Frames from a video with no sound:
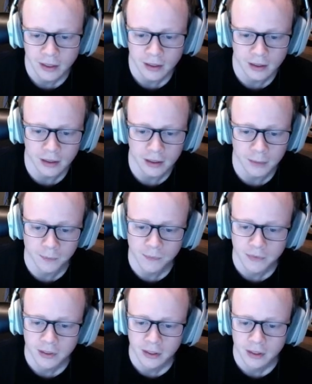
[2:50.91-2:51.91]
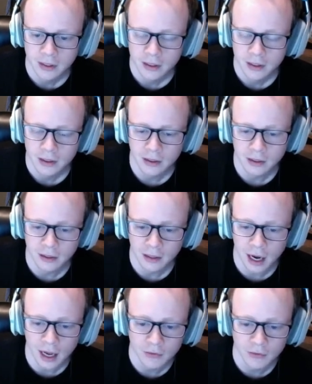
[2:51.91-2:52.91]

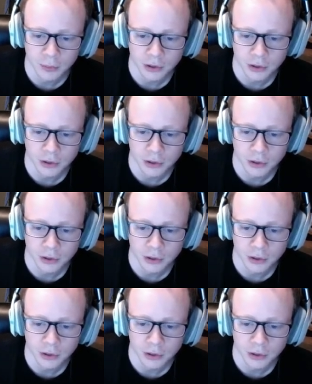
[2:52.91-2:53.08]
I haven't